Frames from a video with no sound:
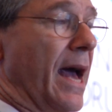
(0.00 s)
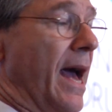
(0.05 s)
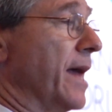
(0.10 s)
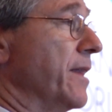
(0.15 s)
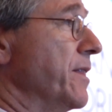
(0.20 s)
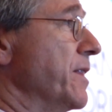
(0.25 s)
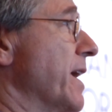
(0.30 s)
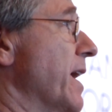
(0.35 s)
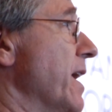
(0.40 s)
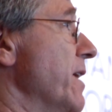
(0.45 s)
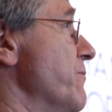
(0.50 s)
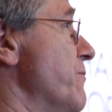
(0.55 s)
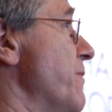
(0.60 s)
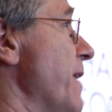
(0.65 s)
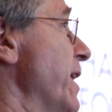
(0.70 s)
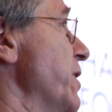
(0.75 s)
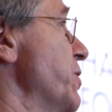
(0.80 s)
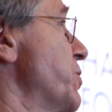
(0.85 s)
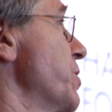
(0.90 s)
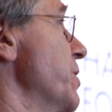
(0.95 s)
and the
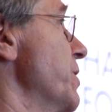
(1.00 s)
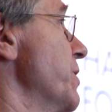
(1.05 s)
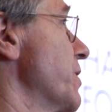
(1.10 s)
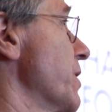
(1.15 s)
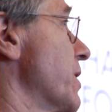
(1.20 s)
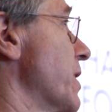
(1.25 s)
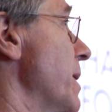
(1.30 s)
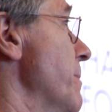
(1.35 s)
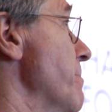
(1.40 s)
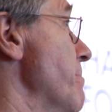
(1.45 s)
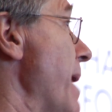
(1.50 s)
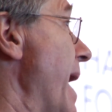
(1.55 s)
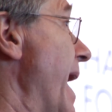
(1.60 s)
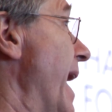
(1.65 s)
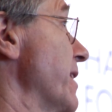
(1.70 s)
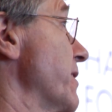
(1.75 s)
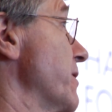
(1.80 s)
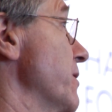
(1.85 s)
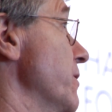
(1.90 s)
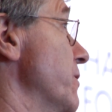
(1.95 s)
Convention to
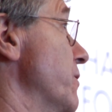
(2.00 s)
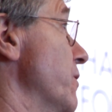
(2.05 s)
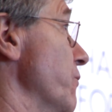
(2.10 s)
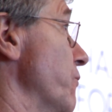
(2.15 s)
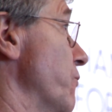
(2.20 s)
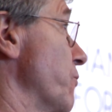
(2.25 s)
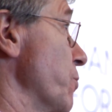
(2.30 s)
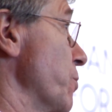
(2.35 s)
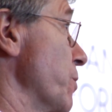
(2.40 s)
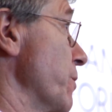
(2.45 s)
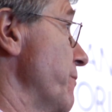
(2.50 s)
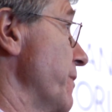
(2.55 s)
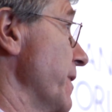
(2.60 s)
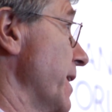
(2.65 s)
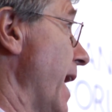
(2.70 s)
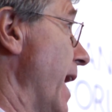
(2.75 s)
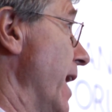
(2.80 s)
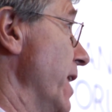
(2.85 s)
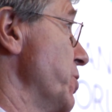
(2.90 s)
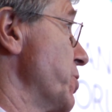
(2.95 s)
Combat
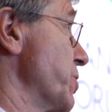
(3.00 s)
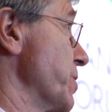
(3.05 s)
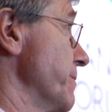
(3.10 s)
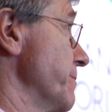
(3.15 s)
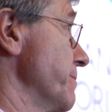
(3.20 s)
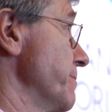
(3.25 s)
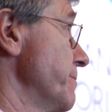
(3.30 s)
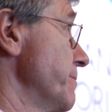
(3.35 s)
Desertification.